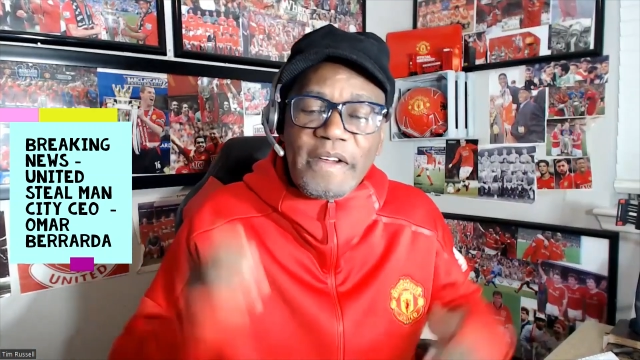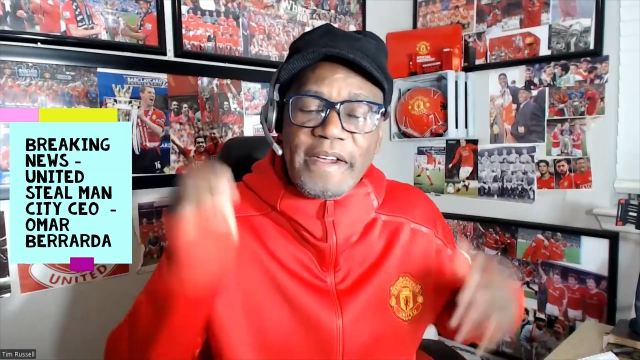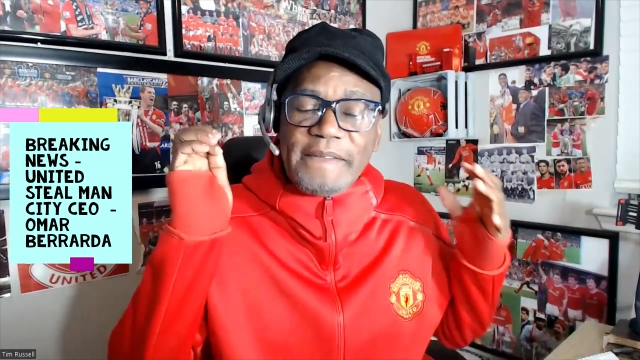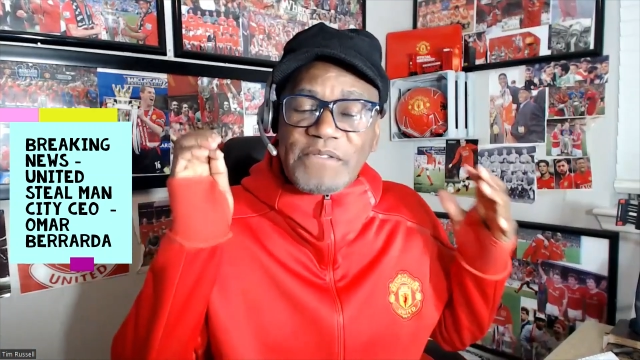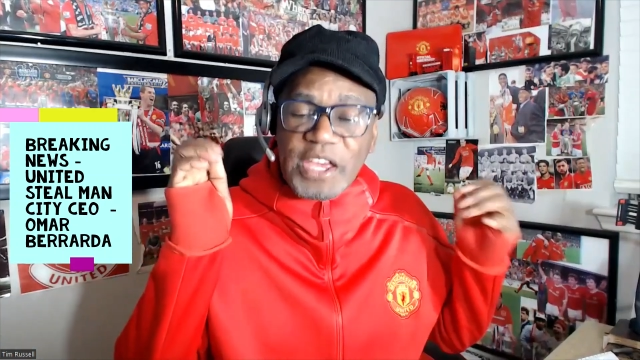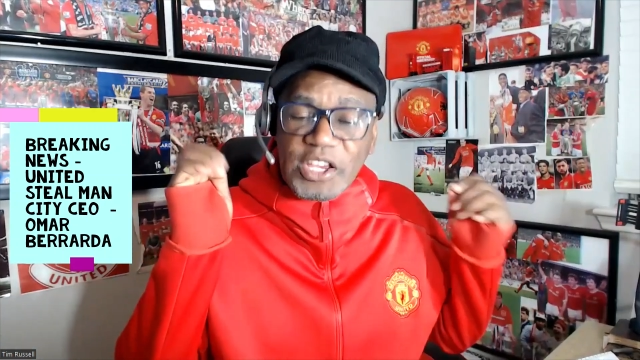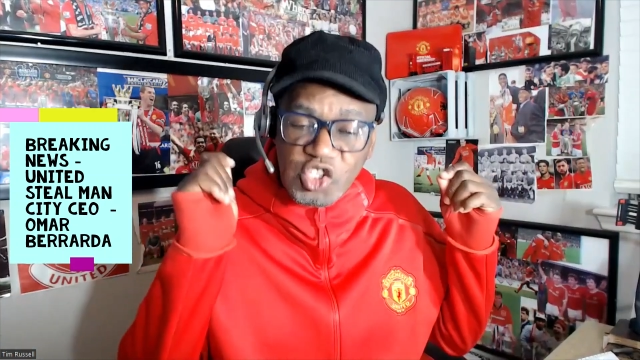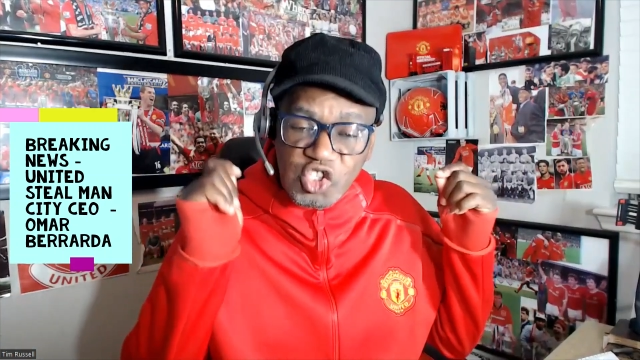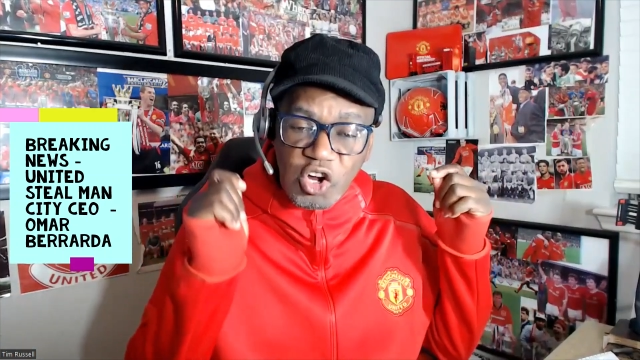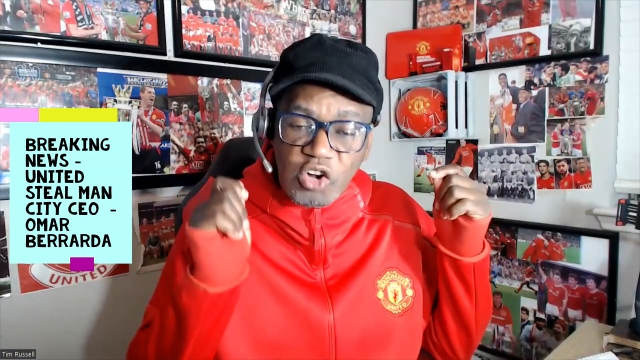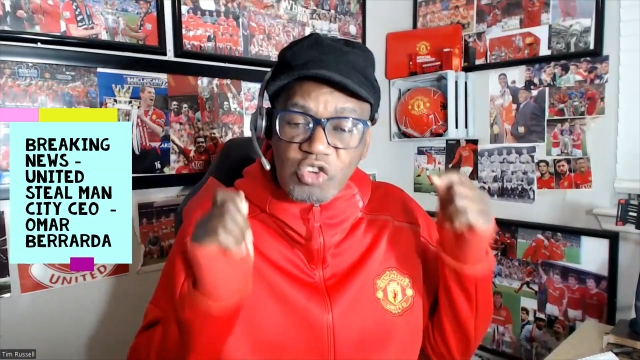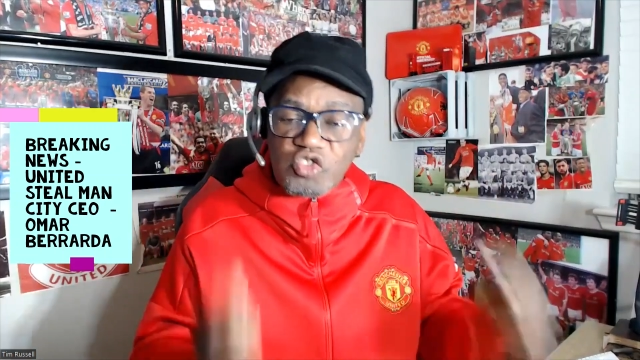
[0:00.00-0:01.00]
if there's
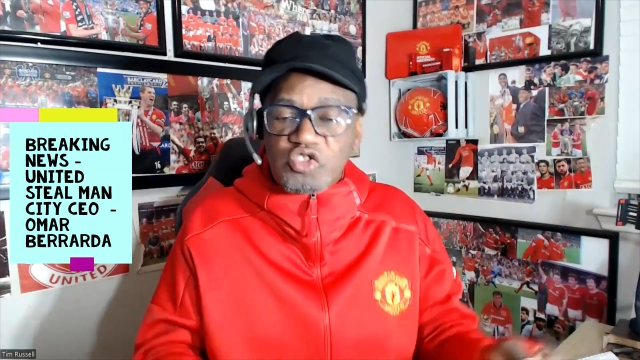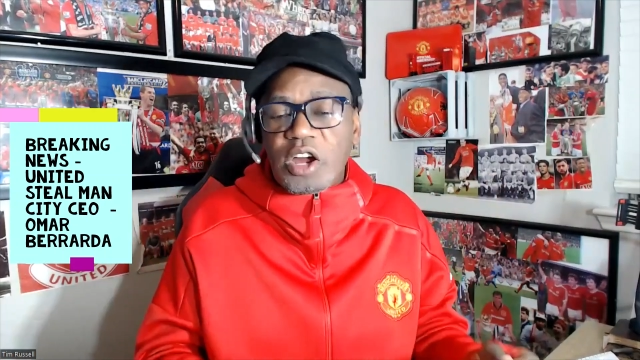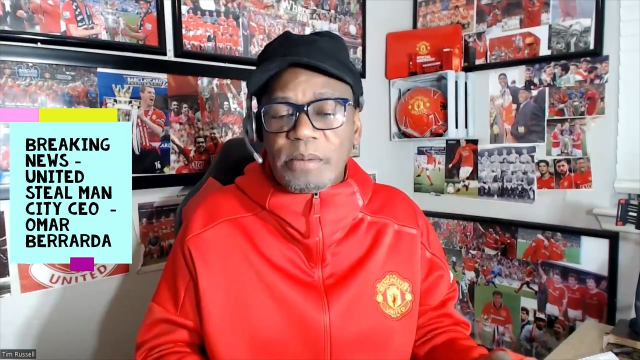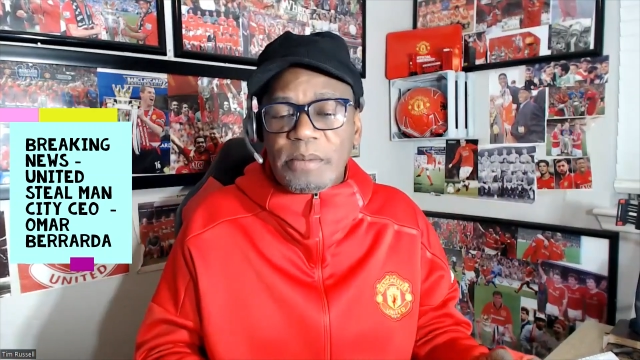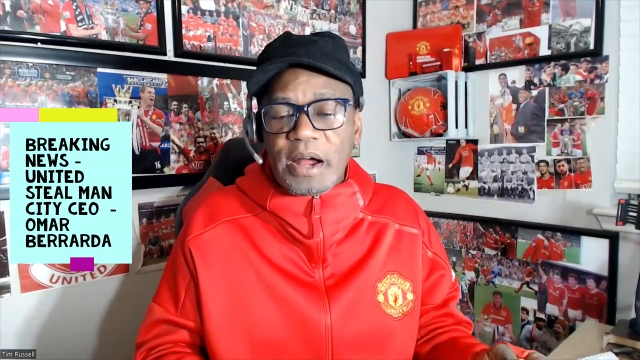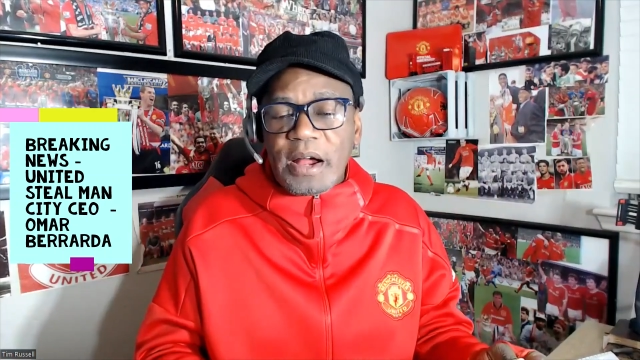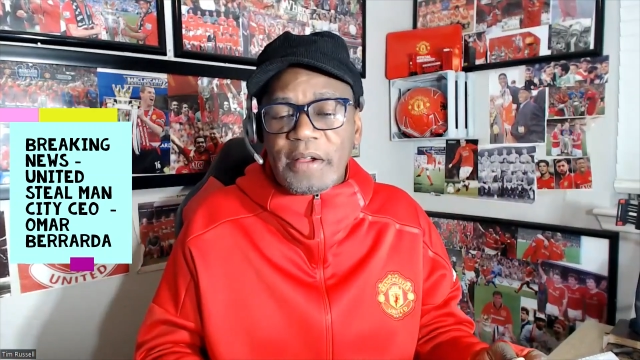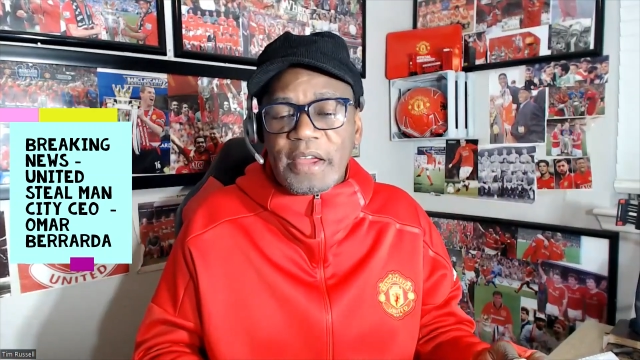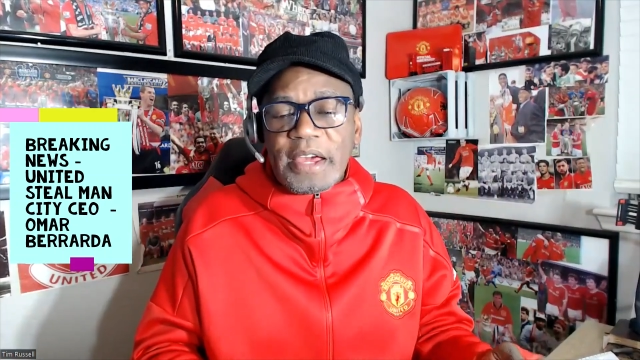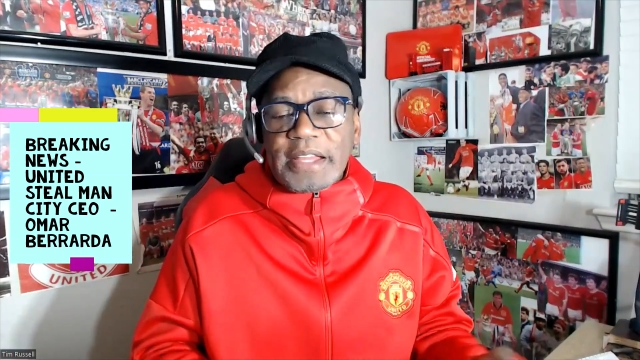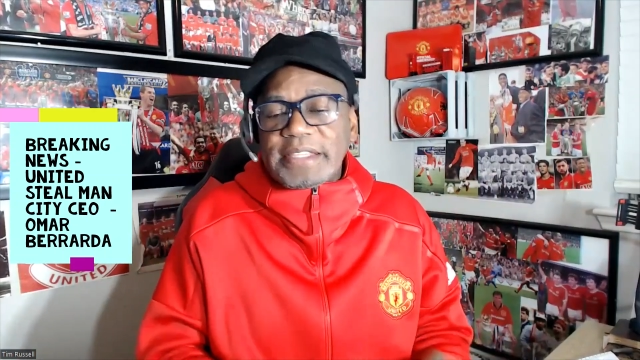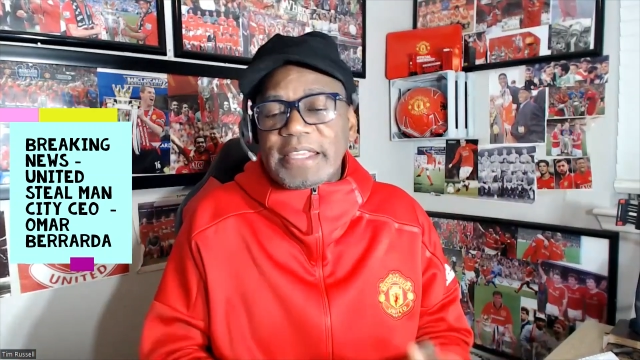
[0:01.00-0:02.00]
no drama,
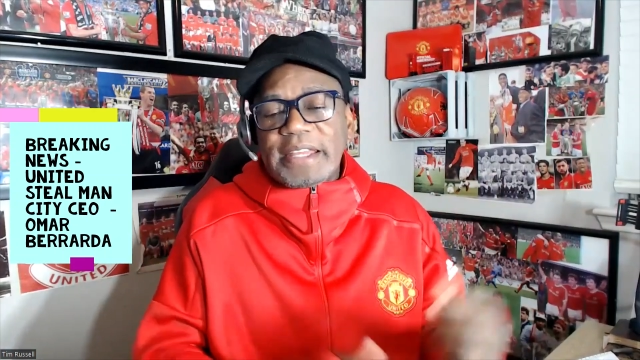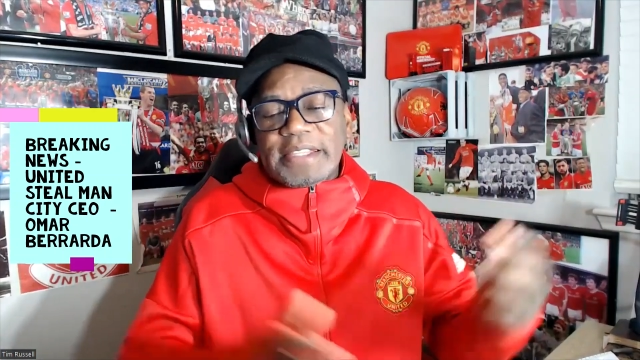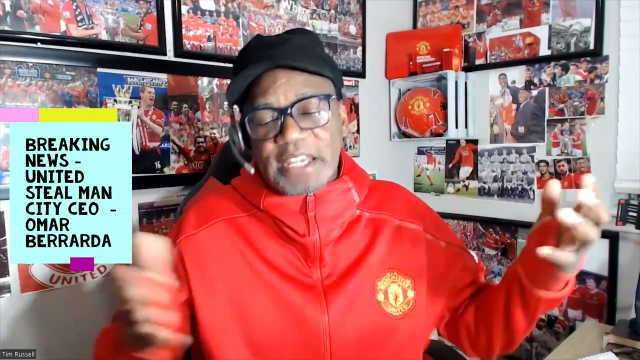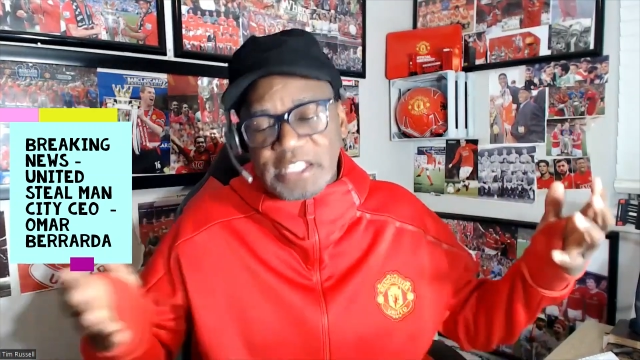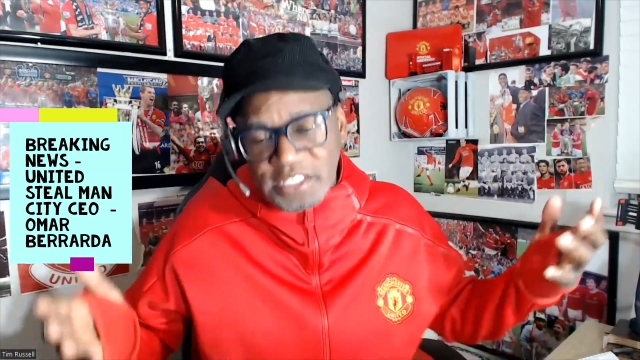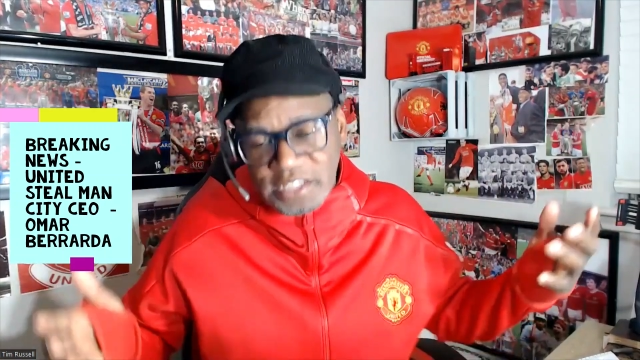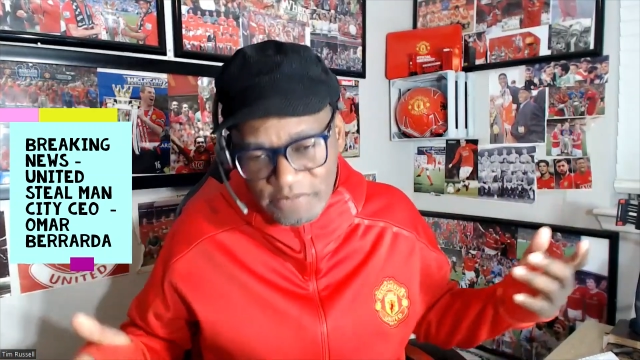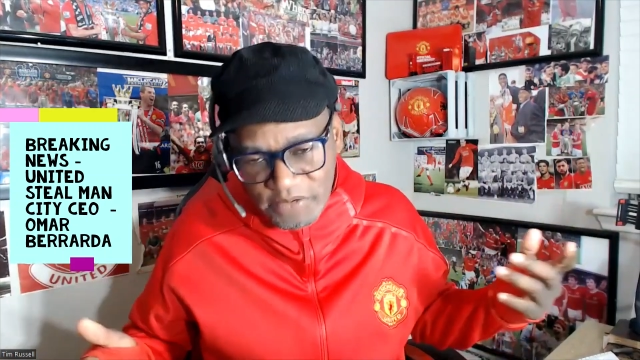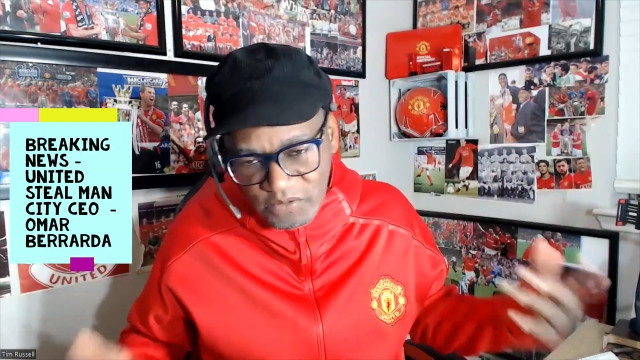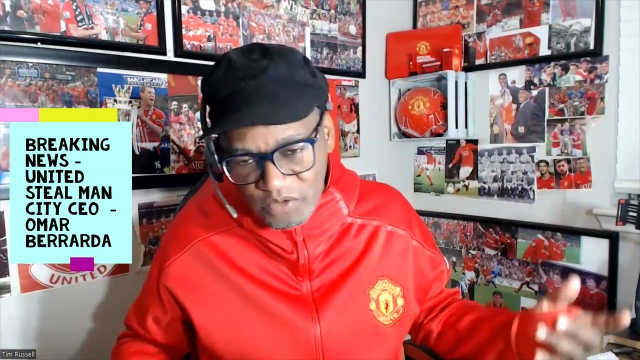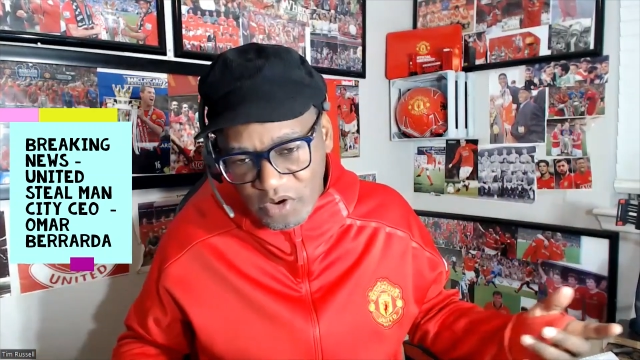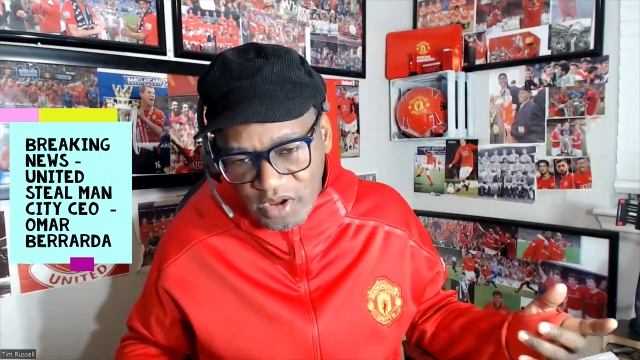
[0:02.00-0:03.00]
then there's
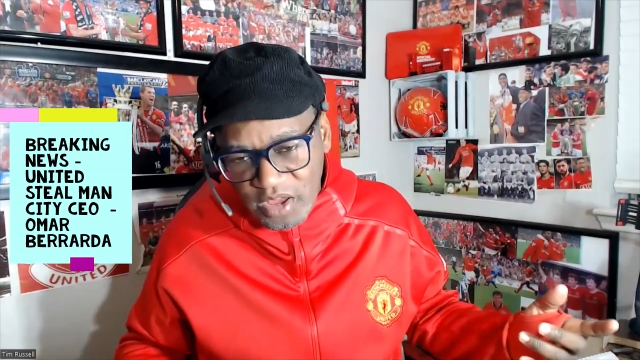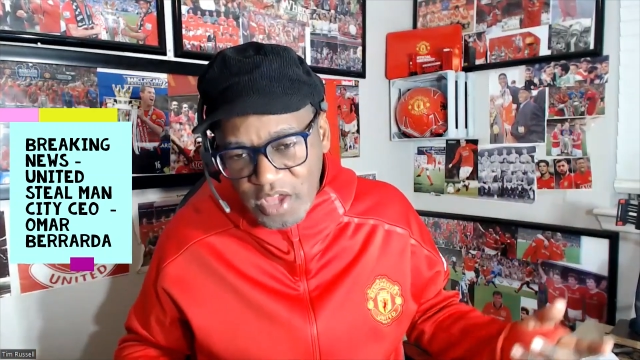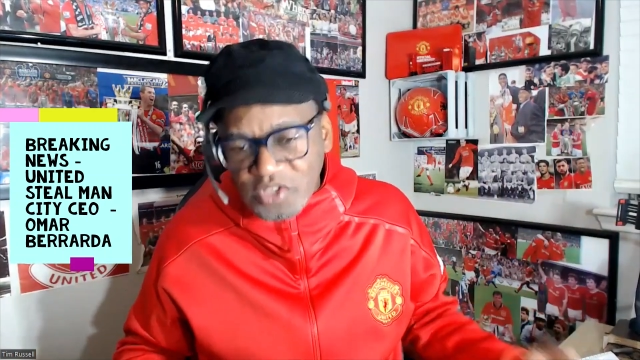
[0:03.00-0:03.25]
something wrong.